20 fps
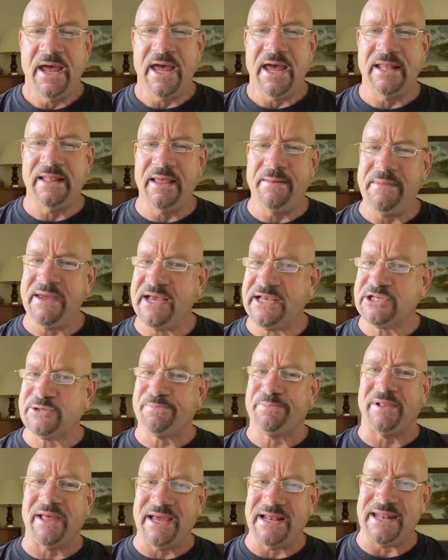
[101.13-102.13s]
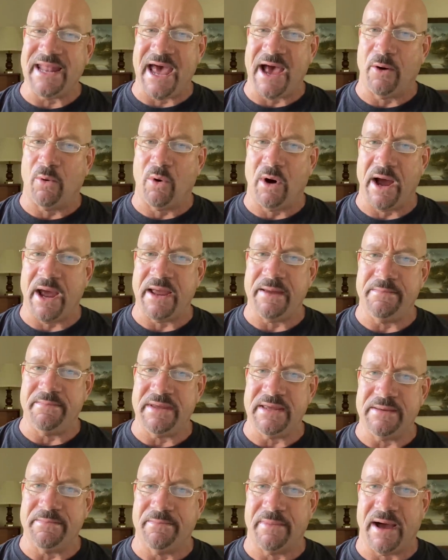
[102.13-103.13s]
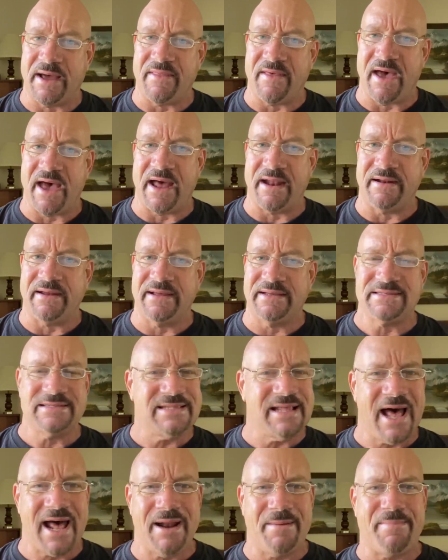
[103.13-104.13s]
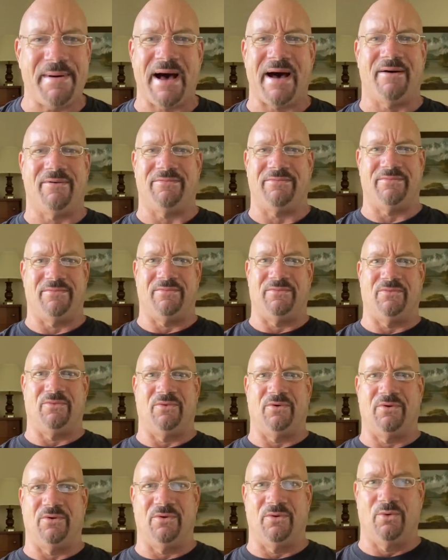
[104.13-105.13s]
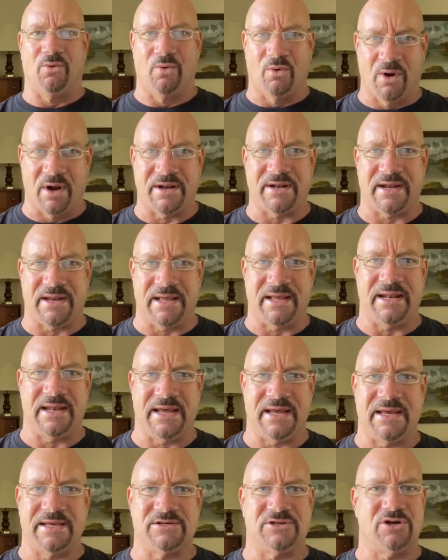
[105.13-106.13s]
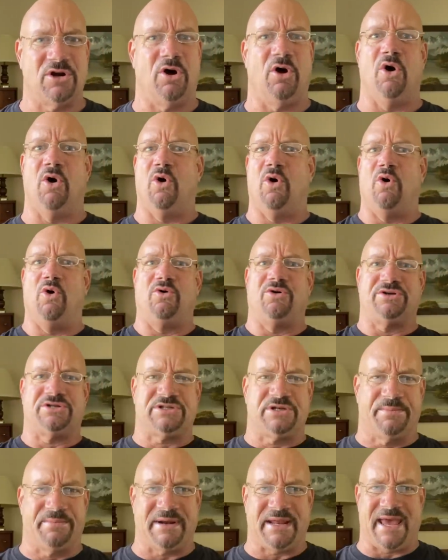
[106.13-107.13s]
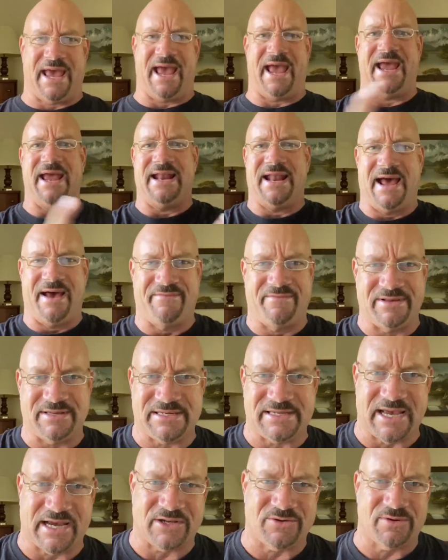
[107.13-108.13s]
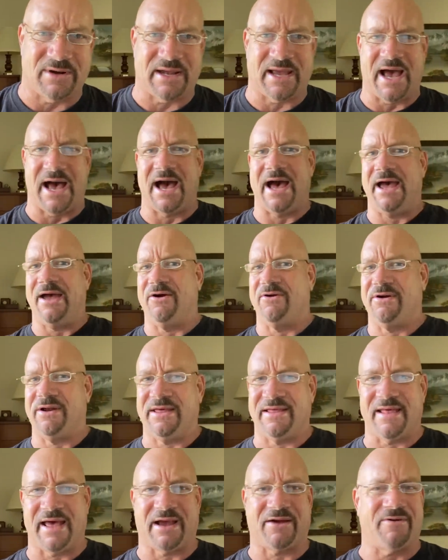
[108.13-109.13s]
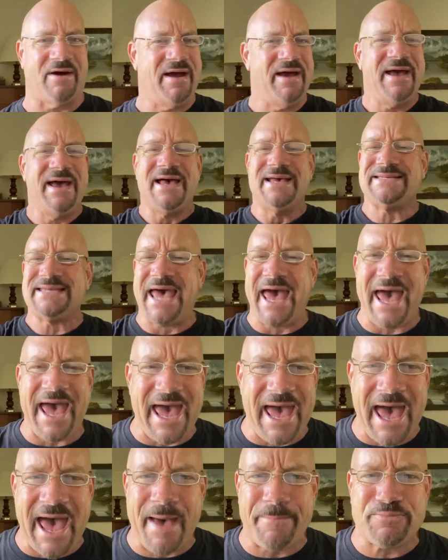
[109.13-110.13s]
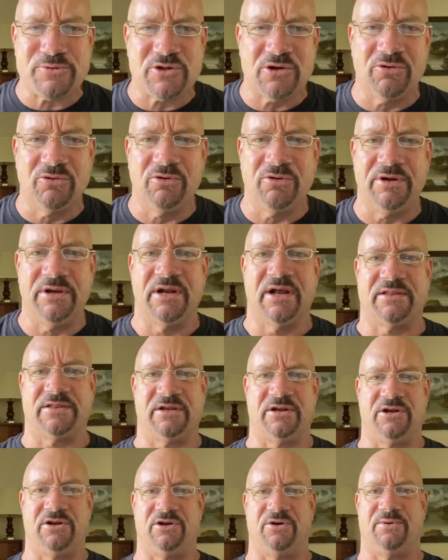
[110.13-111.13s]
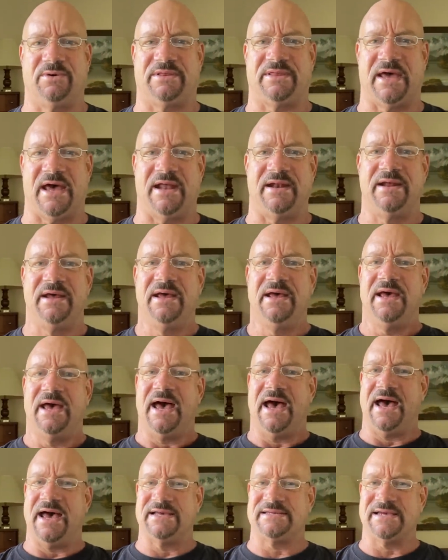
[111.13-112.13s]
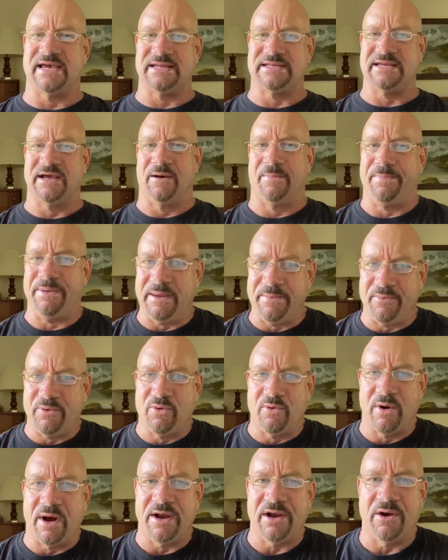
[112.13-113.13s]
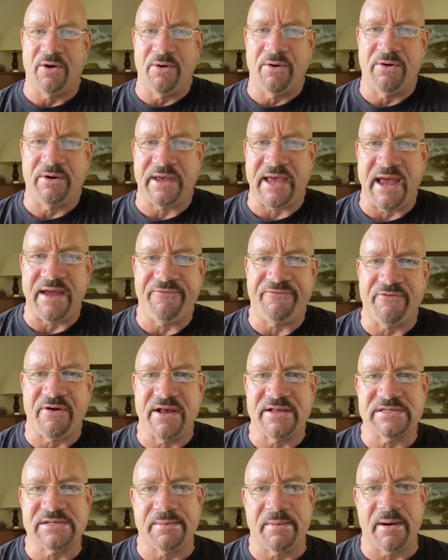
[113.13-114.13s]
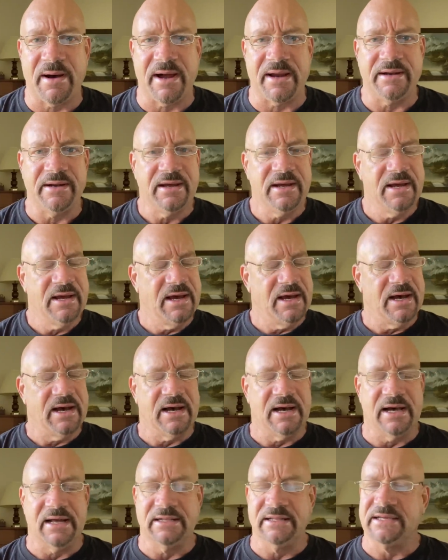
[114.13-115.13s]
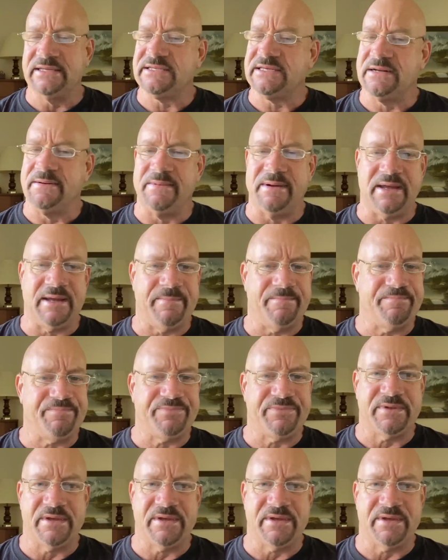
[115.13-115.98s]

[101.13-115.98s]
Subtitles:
And let me explain that, what I mean by that. It's not about what it is, you know, oh, does somebody hate having sex with a guy or any of that crap? It has absolutely nothing to do with that. As I tell people who I know are gay friends of mine, listen to me.